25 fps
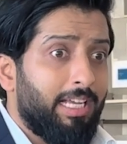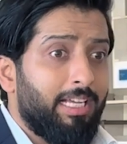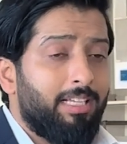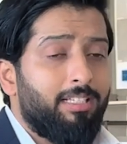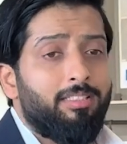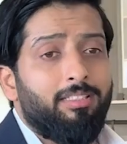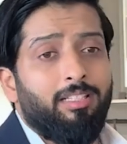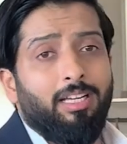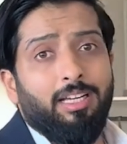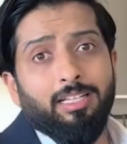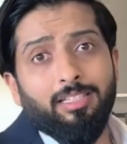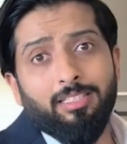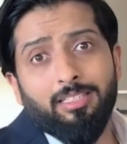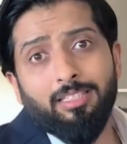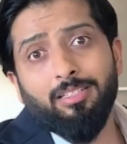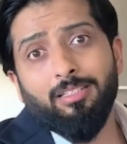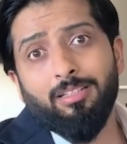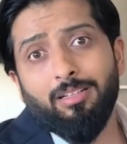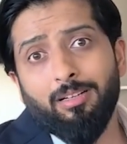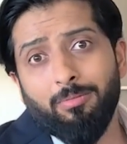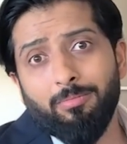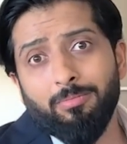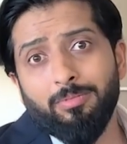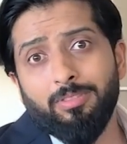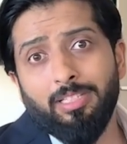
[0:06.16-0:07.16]
exciting
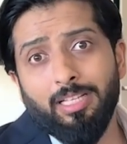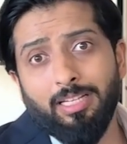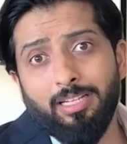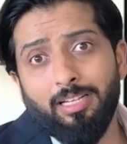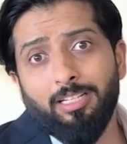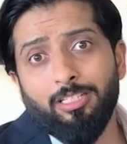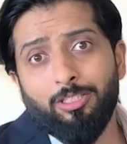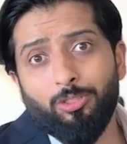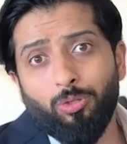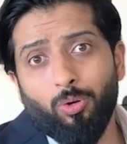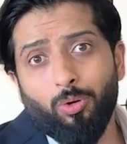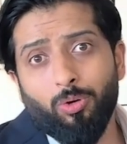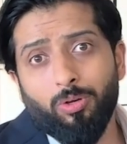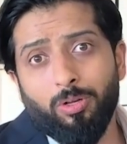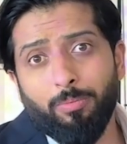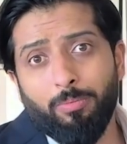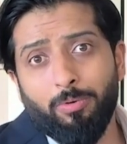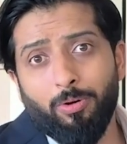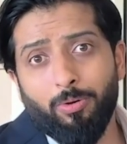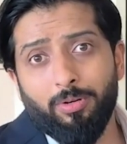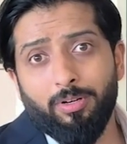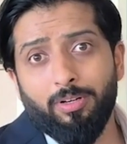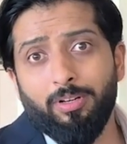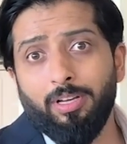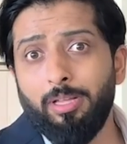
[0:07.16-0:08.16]
comes, then I'll talk
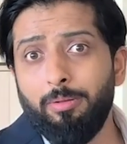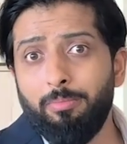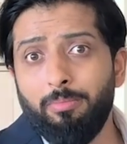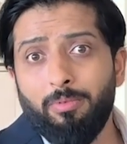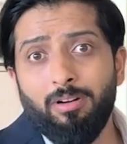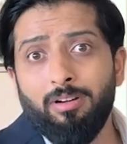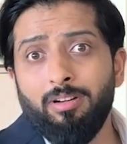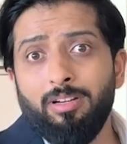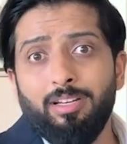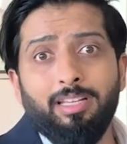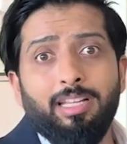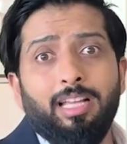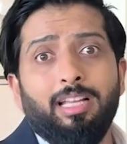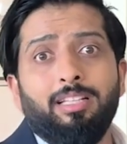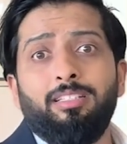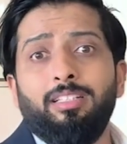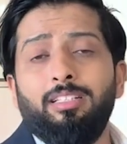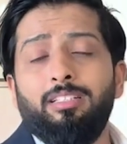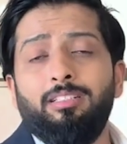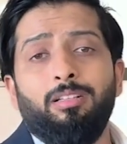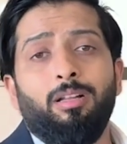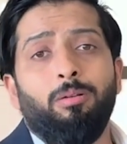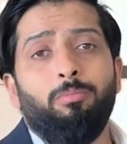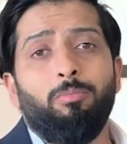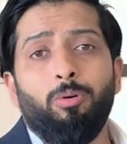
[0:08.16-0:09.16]
about it. EMAAR, yes,
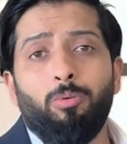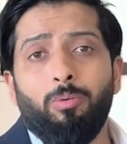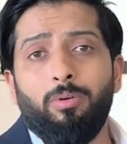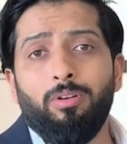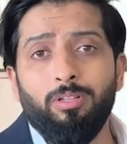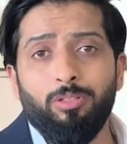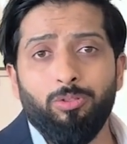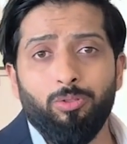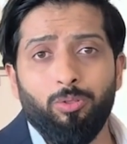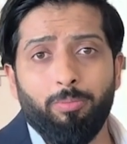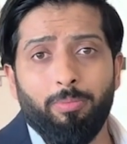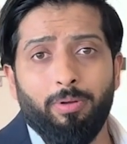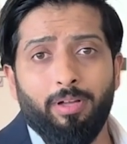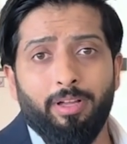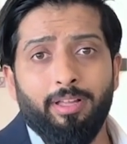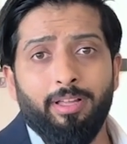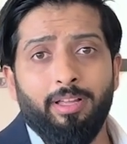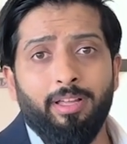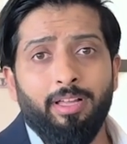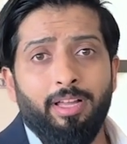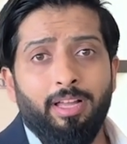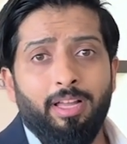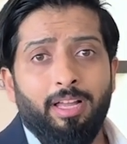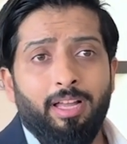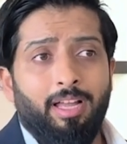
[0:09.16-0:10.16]
is number one in Dubai.
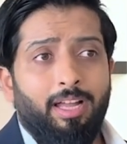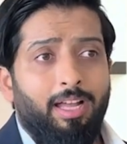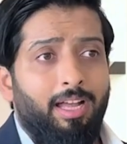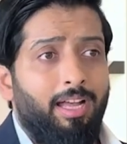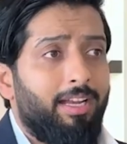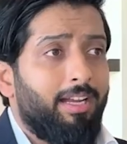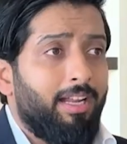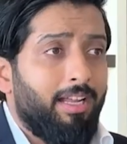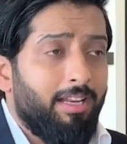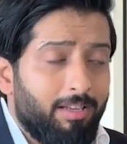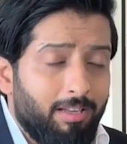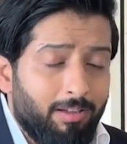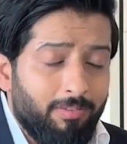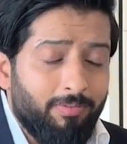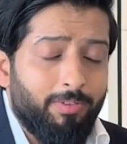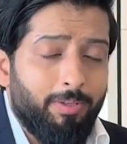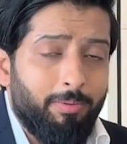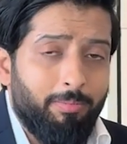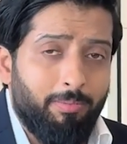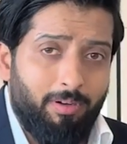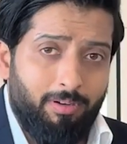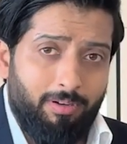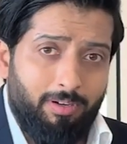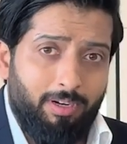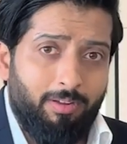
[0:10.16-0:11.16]
And I love
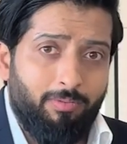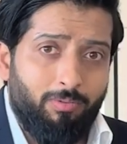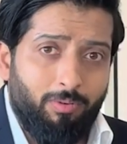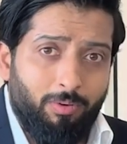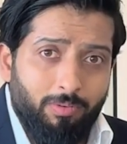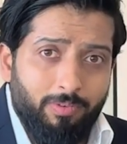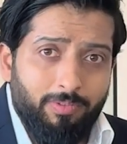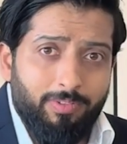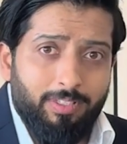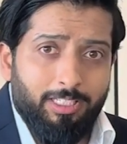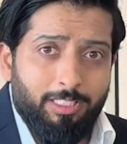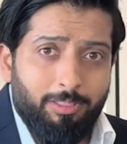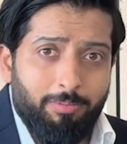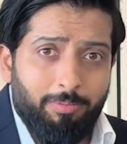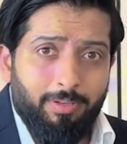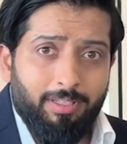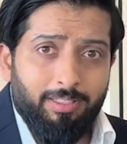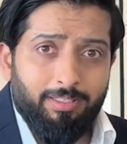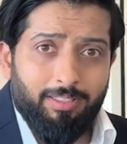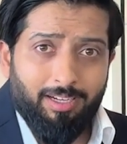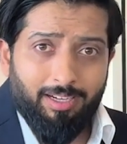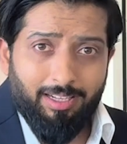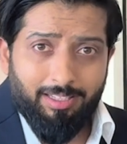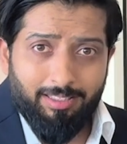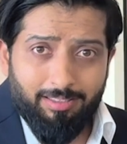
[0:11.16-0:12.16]
EMAAR. I've always
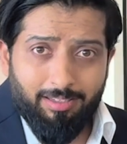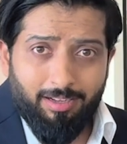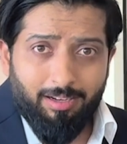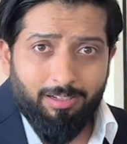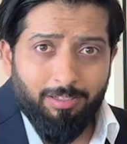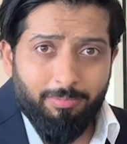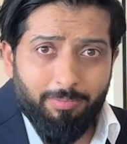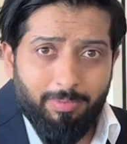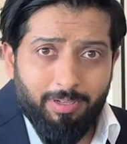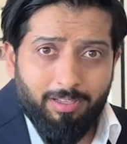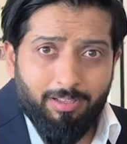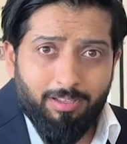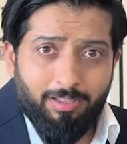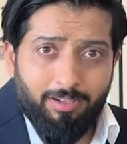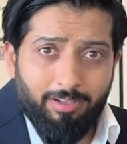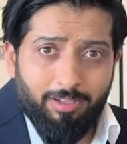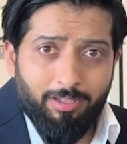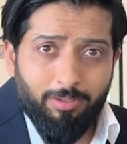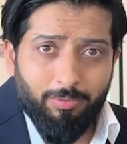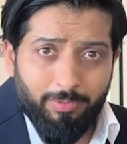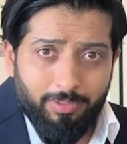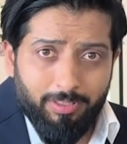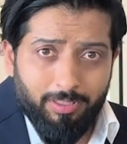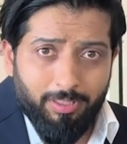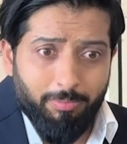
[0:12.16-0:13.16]
explained that. I started my
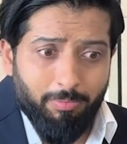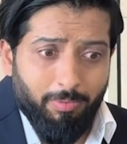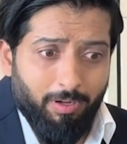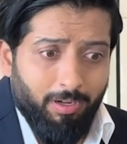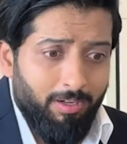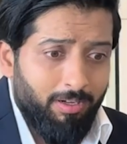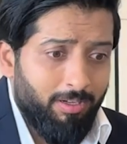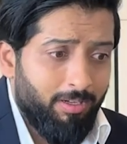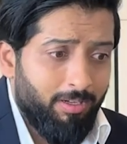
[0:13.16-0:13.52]
career with EMAAR.